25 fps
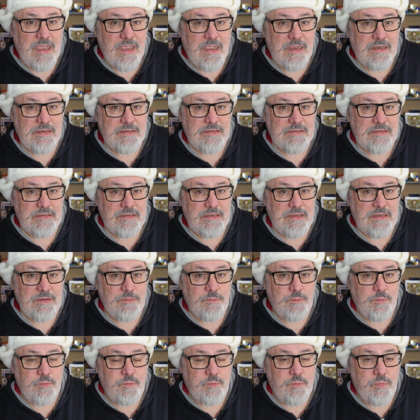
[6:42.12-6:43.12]
and it
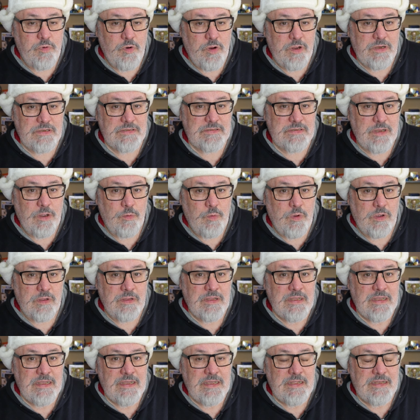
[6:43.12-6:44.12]
works so
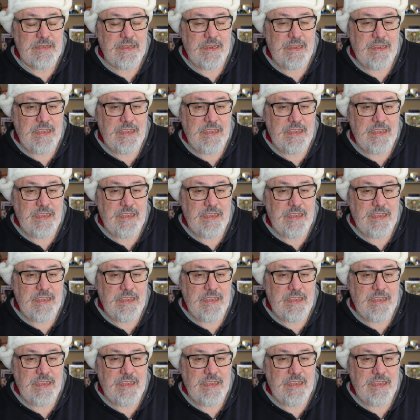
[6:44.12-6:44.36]
well. The